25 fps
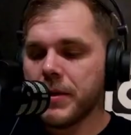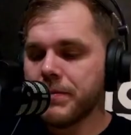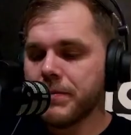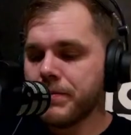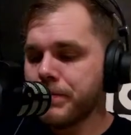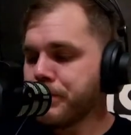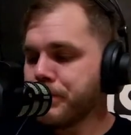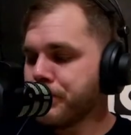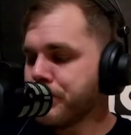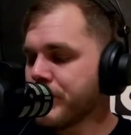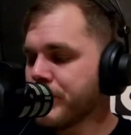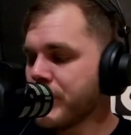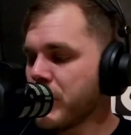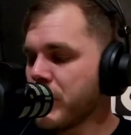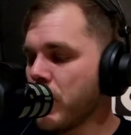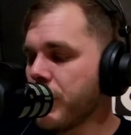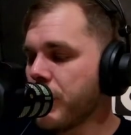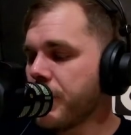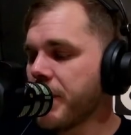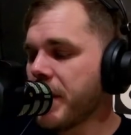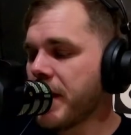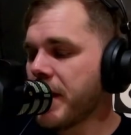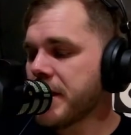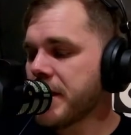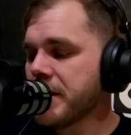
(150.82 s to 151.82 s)
No
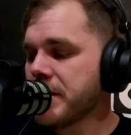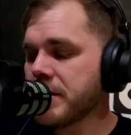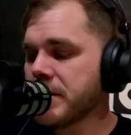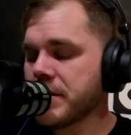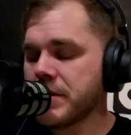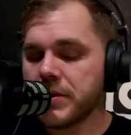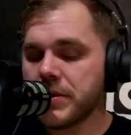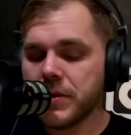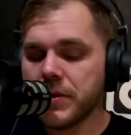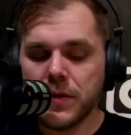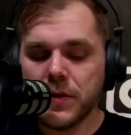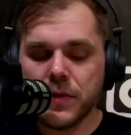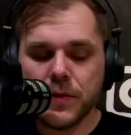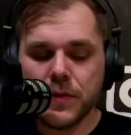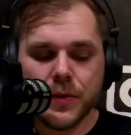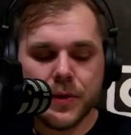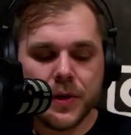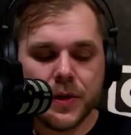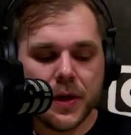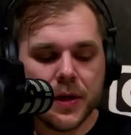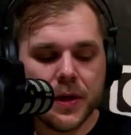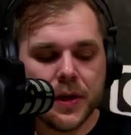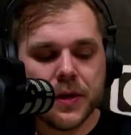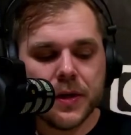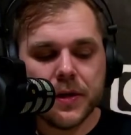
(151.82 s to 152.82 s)
fights, so we're not
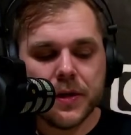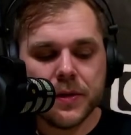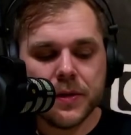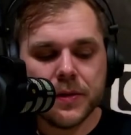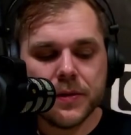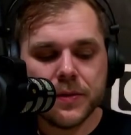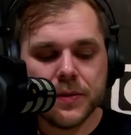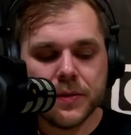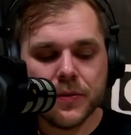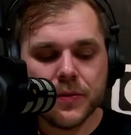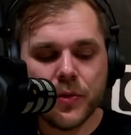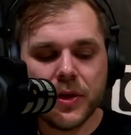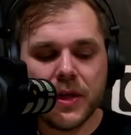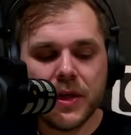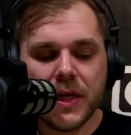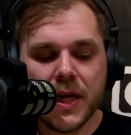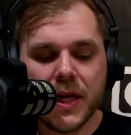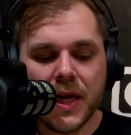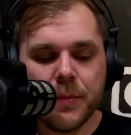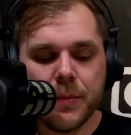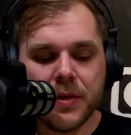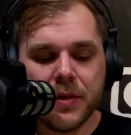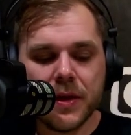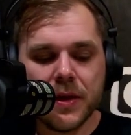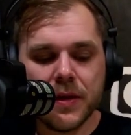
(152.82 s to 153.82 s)
going to recap
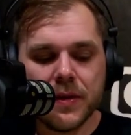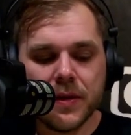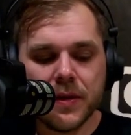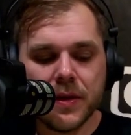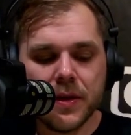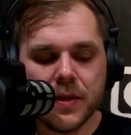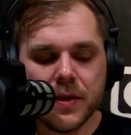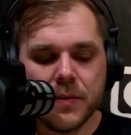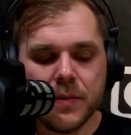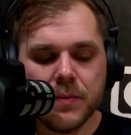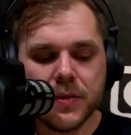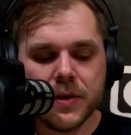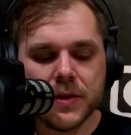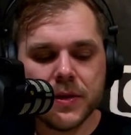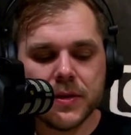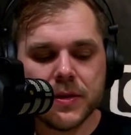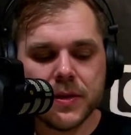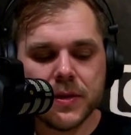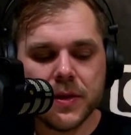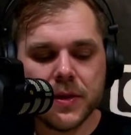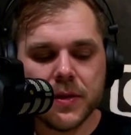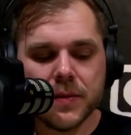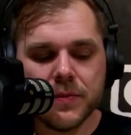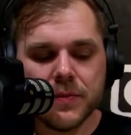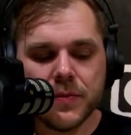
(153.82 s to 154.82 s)
anything, but
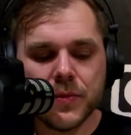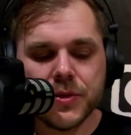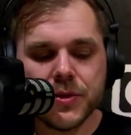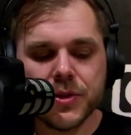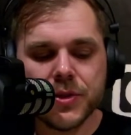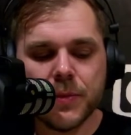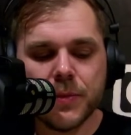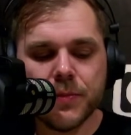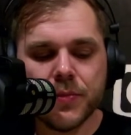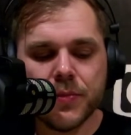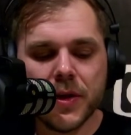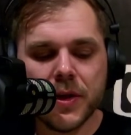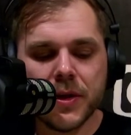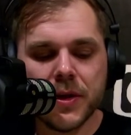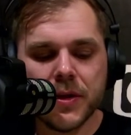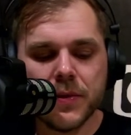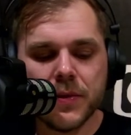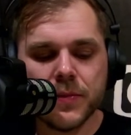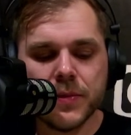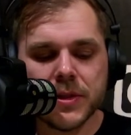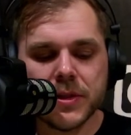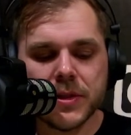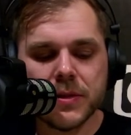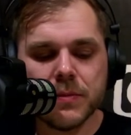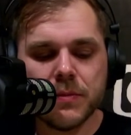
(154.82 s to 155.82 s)
we'll jump right in with
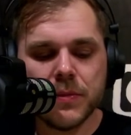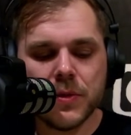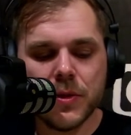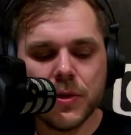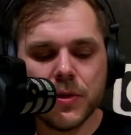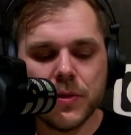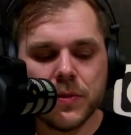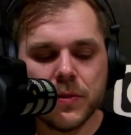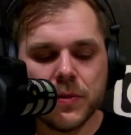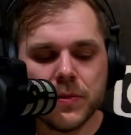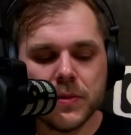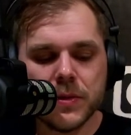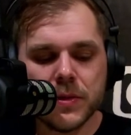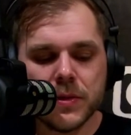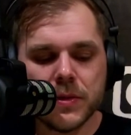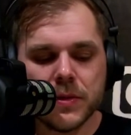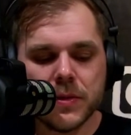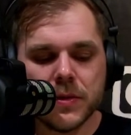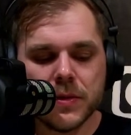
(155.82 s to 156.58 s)
some news,